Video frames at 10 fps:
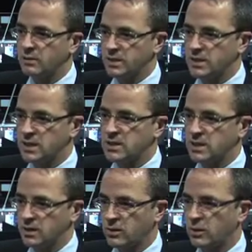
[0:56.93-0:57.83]

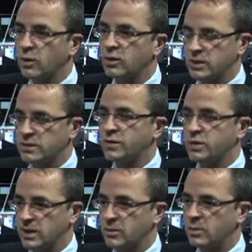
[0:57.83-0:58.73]
FIXatdl or, or at least
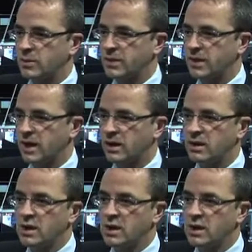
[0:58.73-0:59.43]
fully implement that.